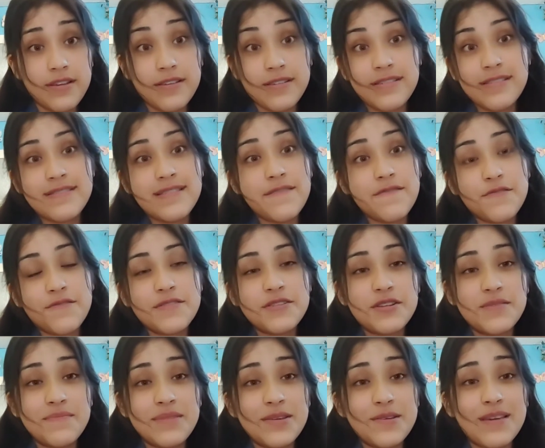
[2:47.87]
Is everyone
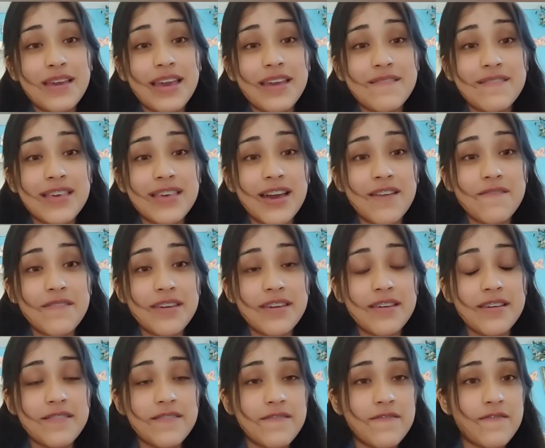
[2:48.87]
going to be okay with
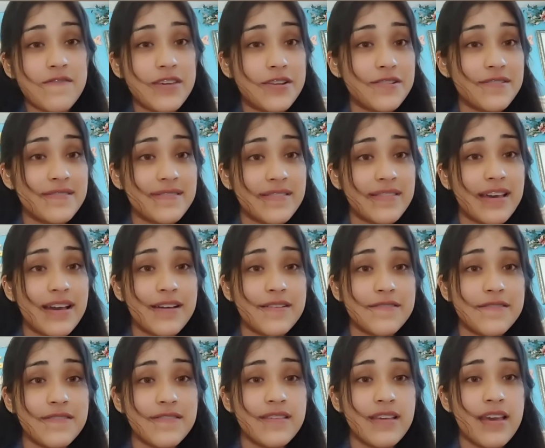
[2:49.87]
having feeders in the
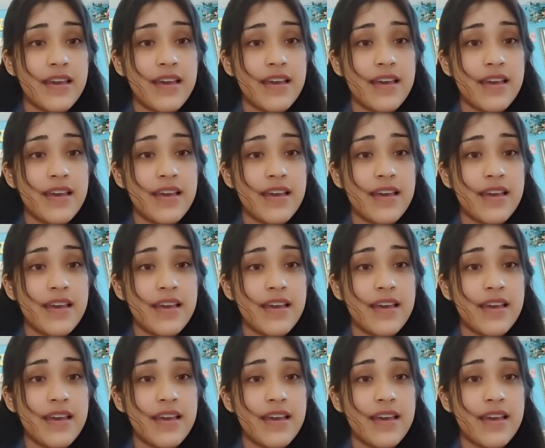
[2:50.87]
house?